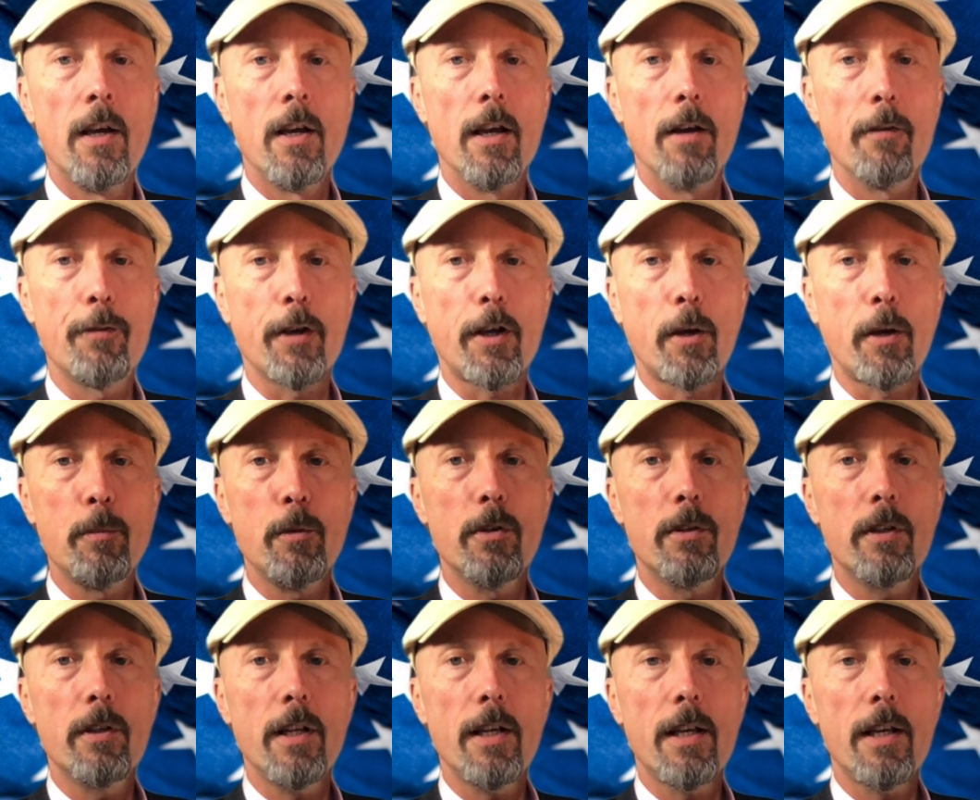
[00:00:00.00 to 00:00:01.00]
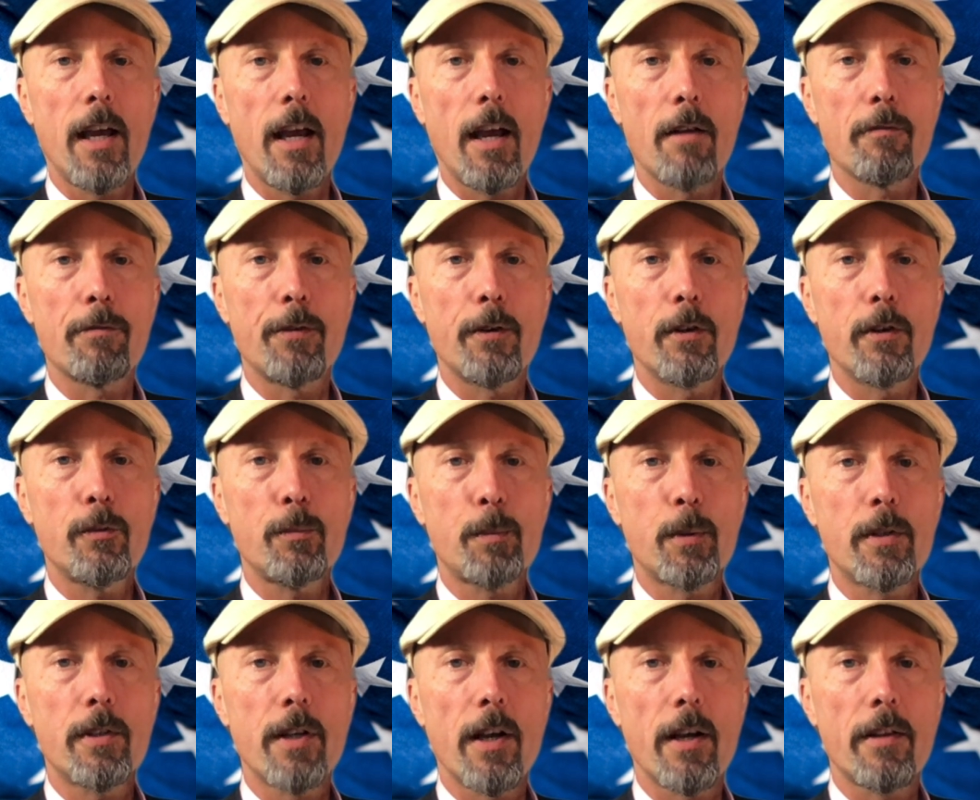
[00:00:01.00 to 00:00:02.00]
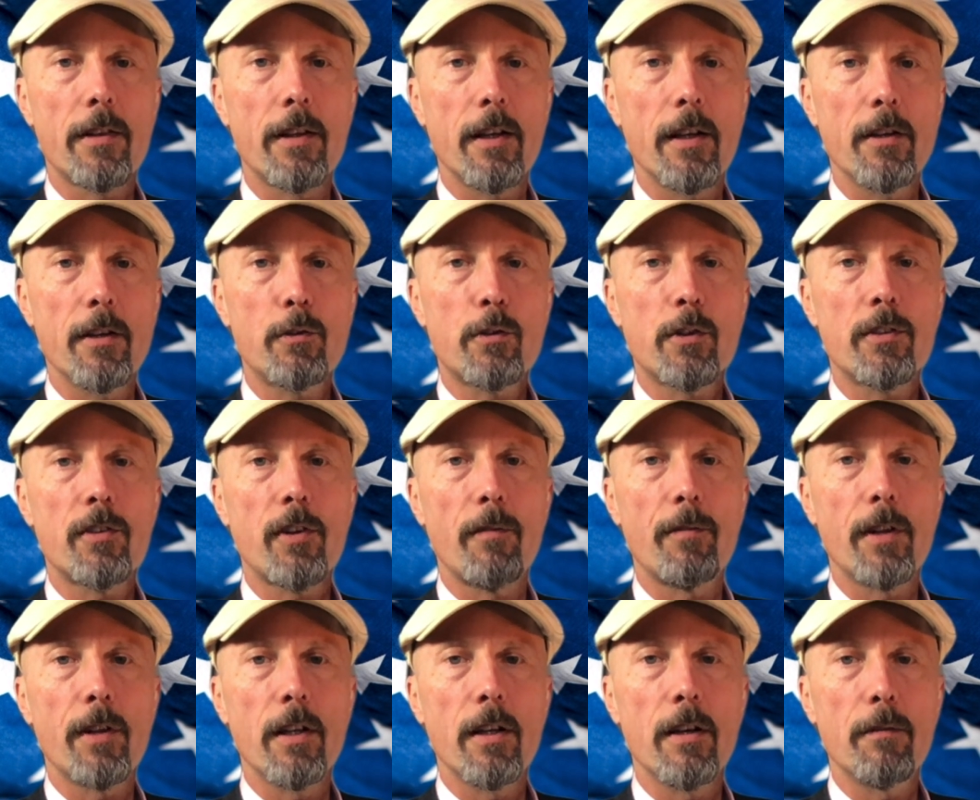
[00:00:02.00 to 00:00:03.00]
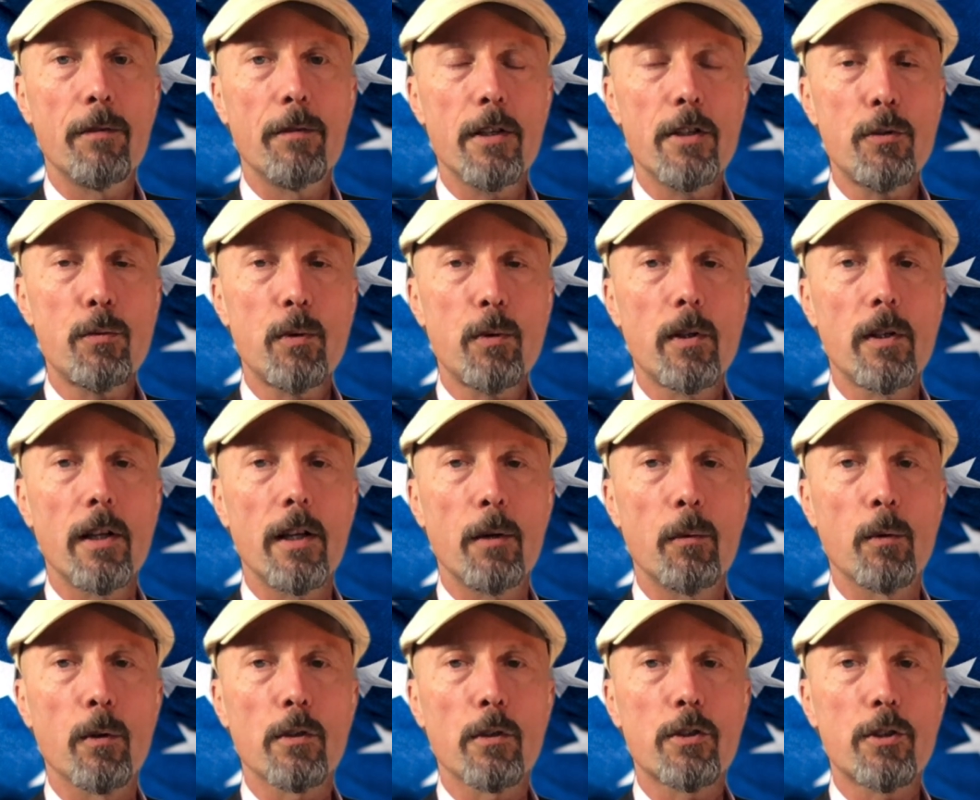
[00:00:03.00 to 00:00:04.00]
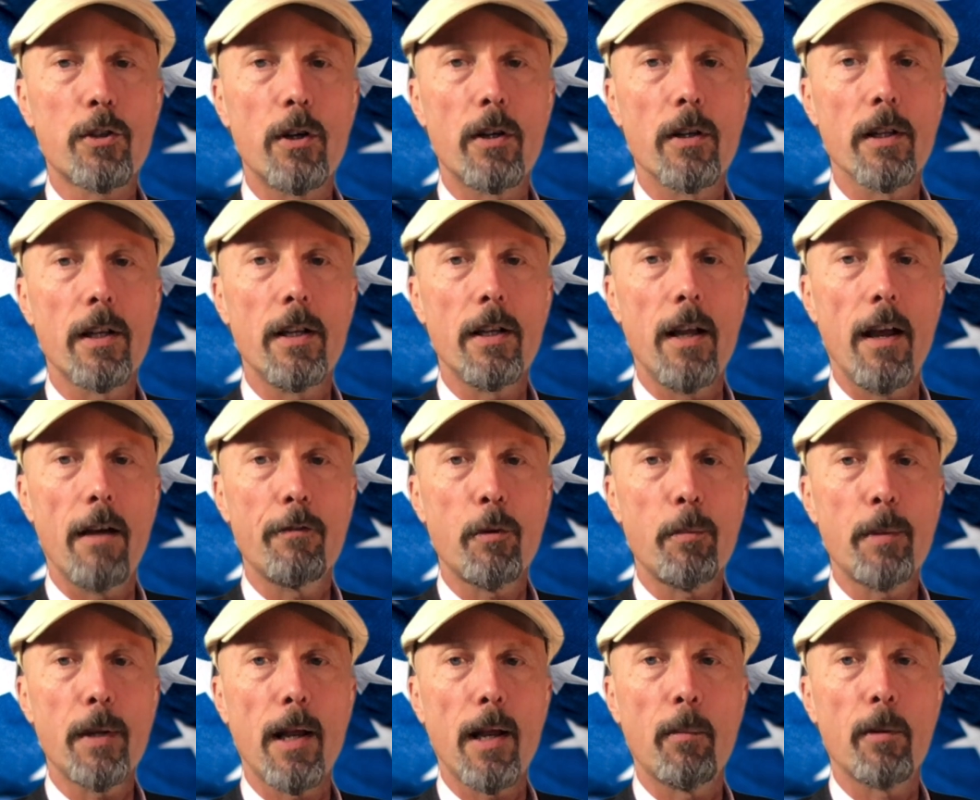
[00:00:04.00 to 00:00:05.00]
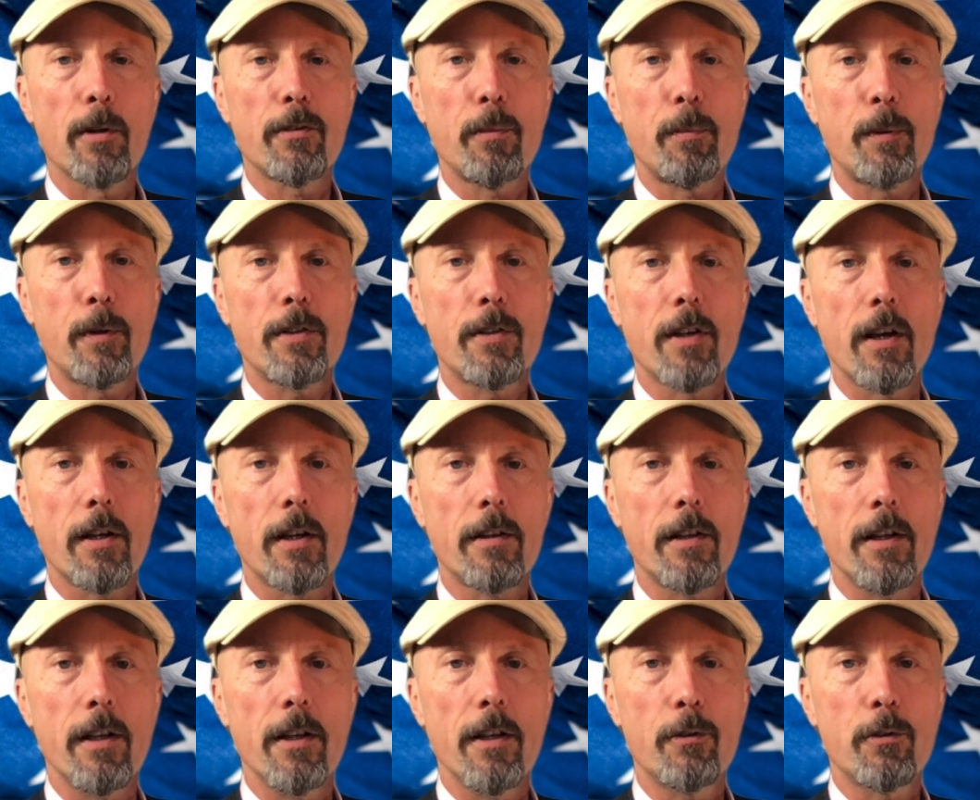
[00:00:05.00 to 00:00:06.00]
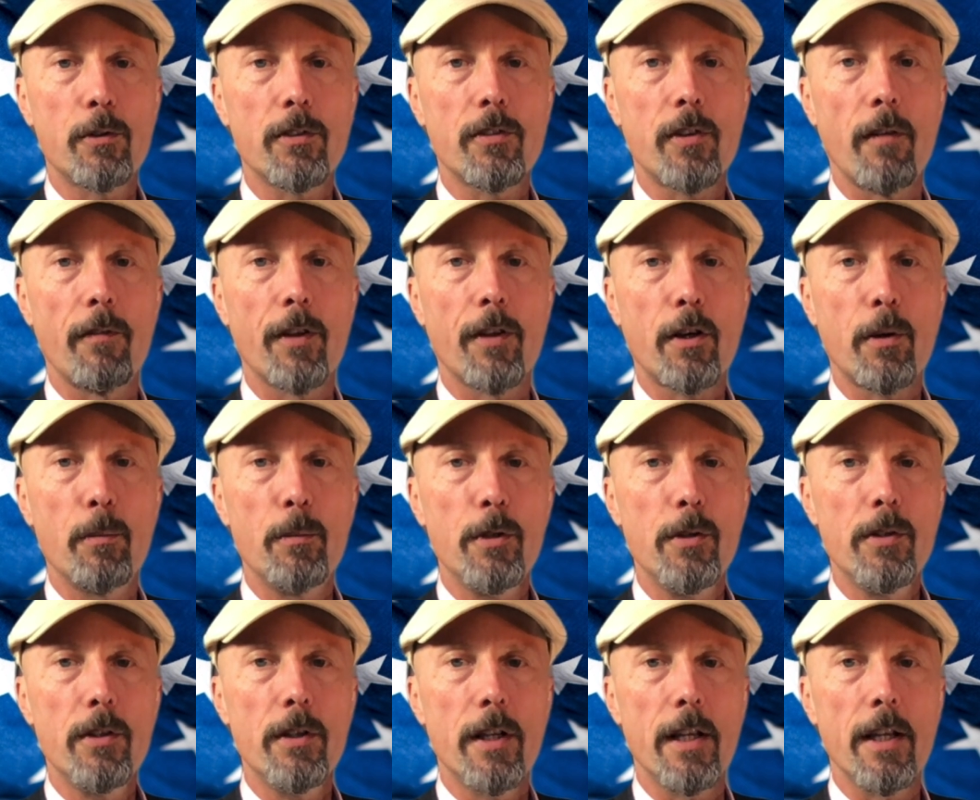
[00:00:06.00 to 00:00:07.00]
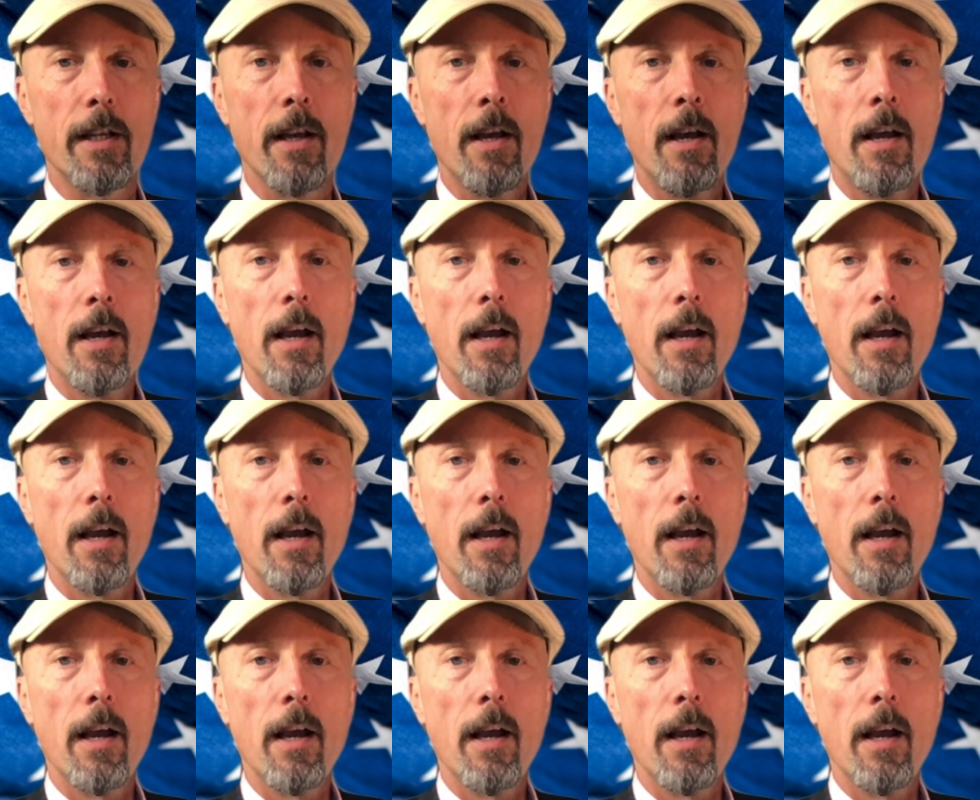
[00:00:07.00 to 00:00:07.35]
If the community can't first protect the interests of the individual, it will surely never be able to protect the interests of the community.